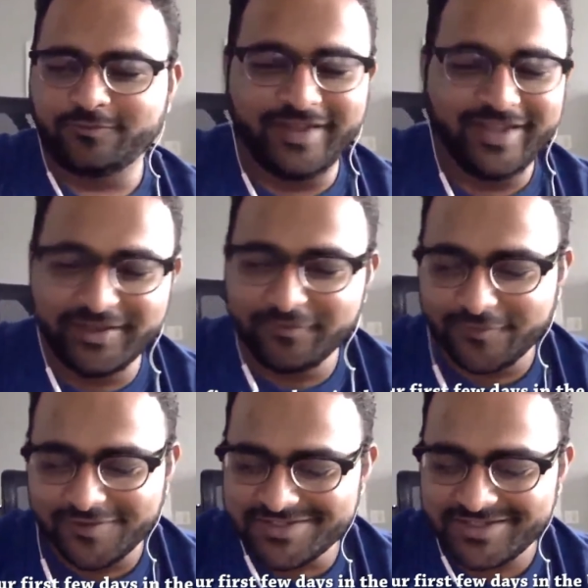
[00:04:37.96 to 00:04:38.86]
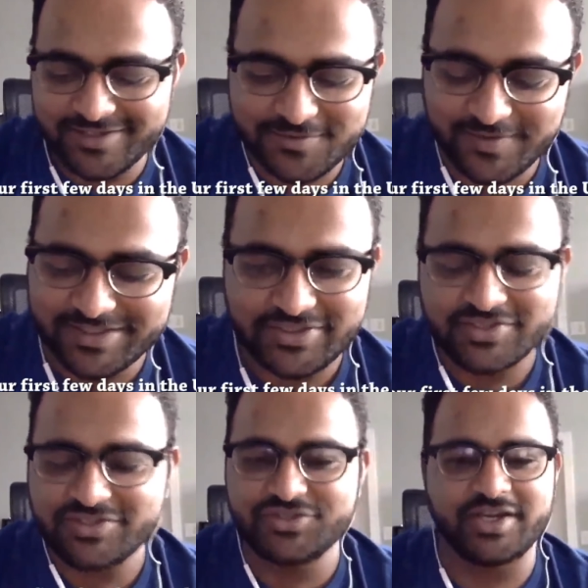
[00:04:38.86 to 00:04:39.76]
Very first days were
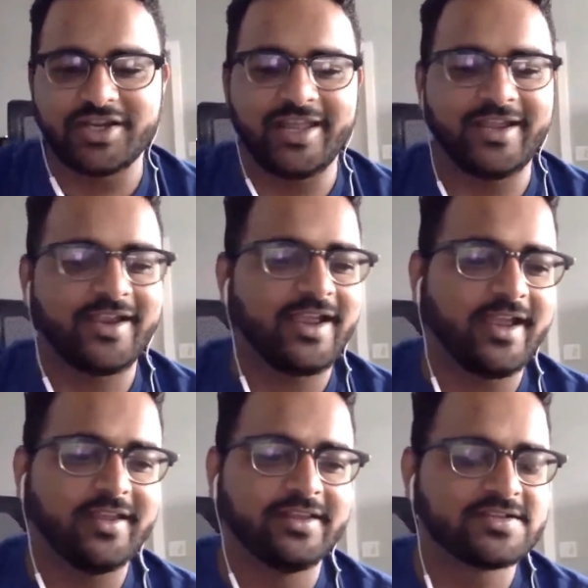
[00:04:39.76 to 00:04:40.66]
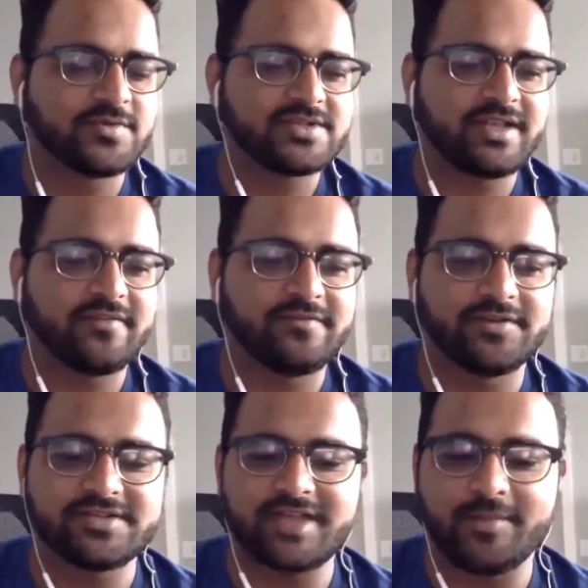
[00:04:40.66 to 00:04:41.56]
just jet lag, and this was like
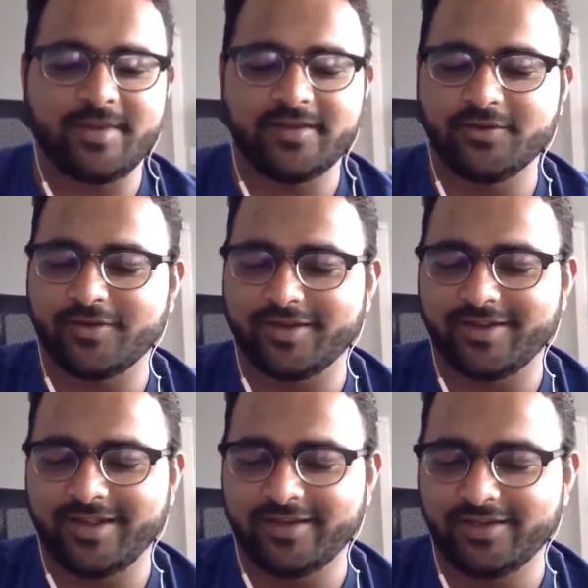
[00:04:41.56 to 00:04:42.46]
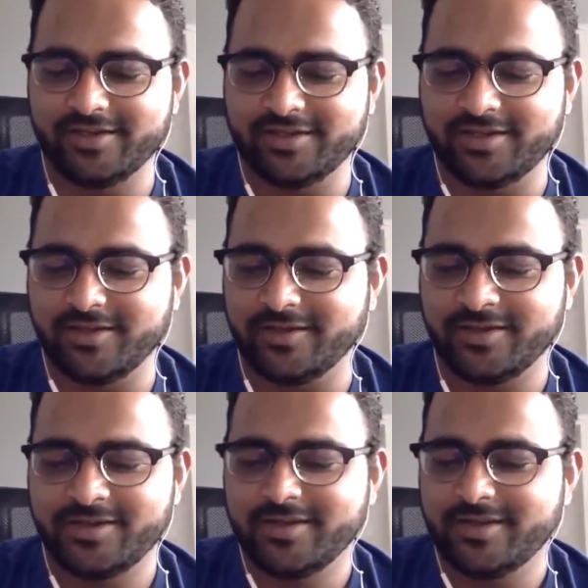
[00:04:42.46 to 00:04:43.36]
first time I took an
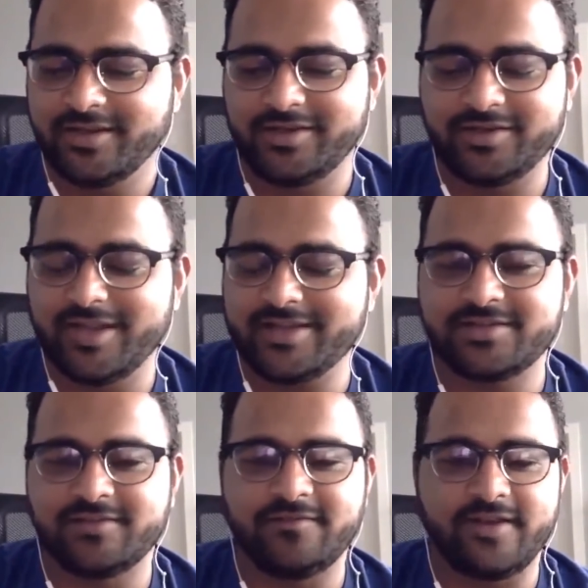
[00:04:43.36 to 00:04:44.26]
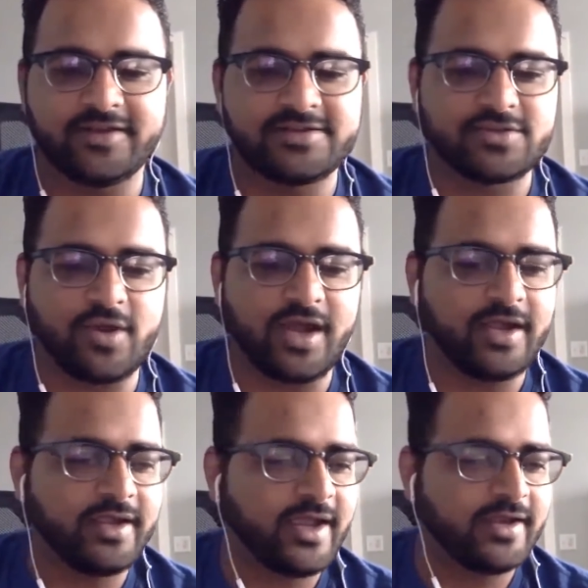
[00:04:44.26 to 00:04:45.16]
international flight. So
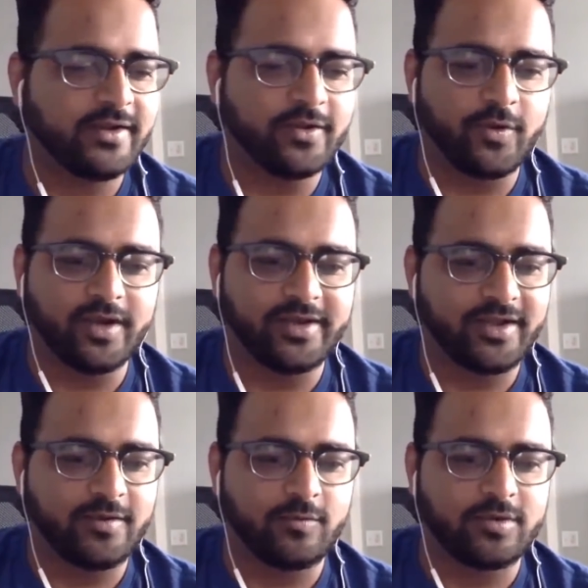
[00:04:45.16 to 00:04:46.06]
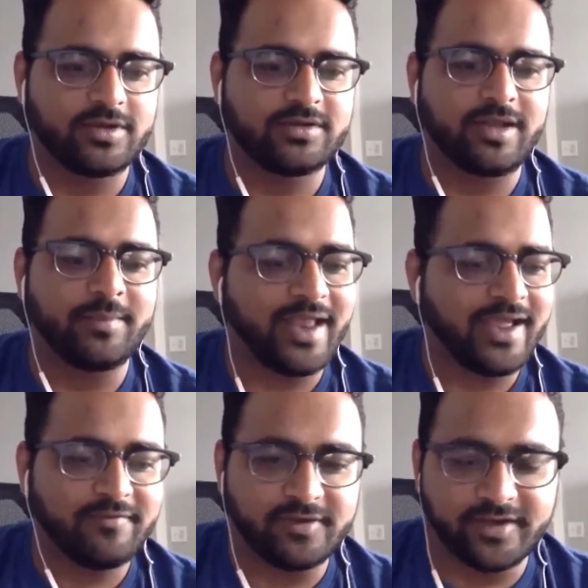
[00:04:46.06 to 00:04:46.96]
I had no idea what I mean. I
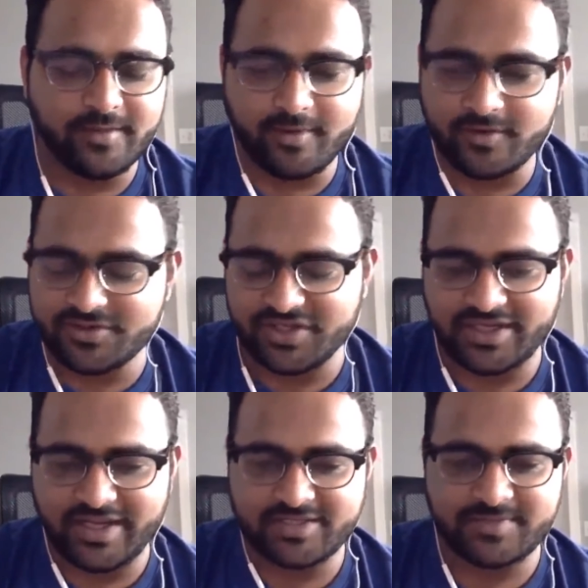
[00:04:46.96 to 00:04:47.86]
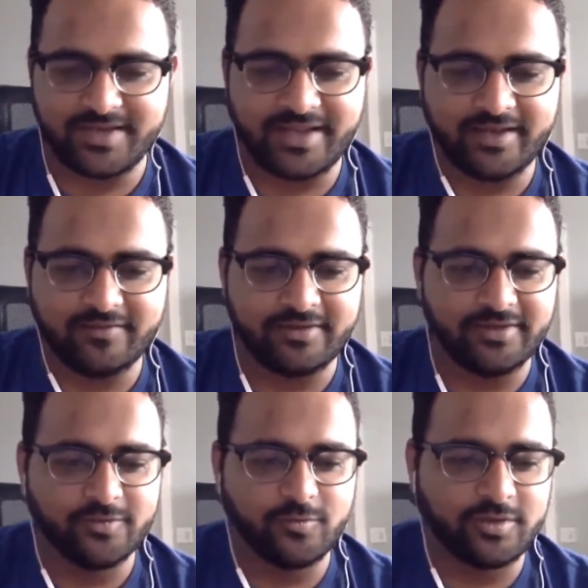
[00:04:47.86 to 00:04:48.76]
have heard about jet lags, but I never
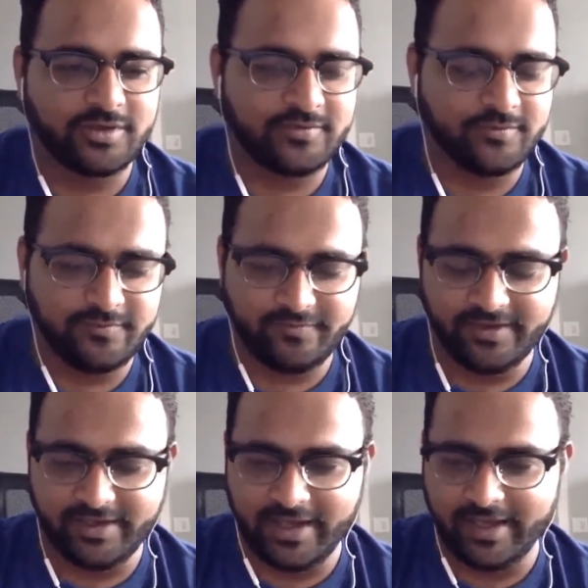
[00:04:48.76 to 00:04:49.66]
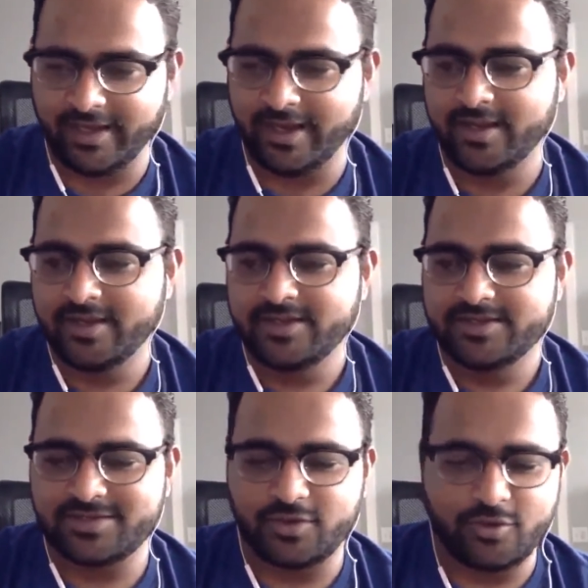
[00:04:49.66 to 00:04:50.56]
knew what it would feel like.
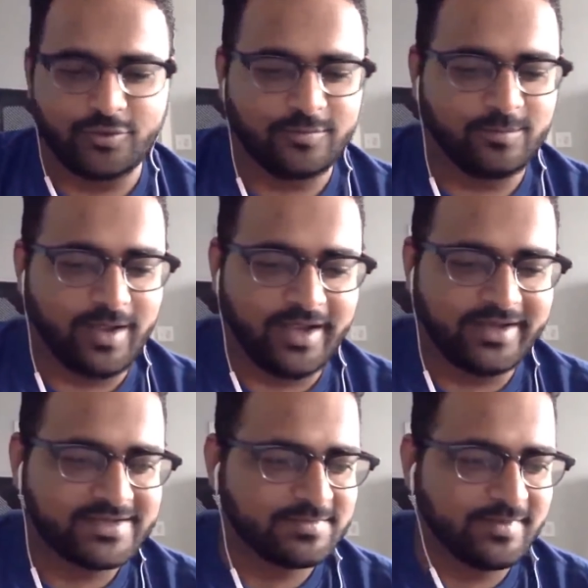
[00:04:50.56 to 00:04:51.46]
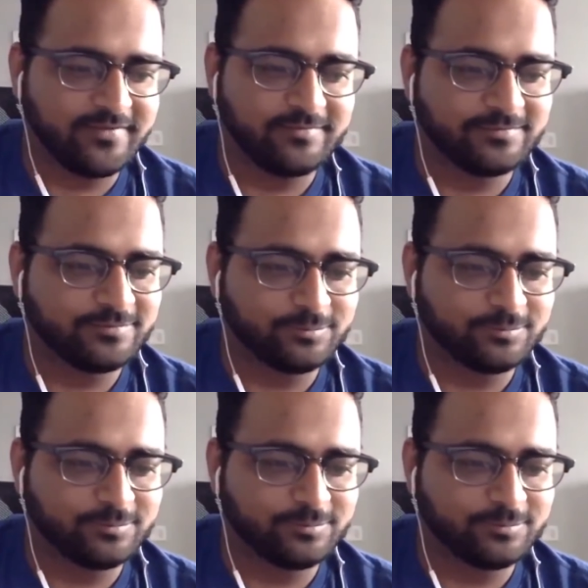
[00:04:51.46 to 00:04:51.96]
So I guess my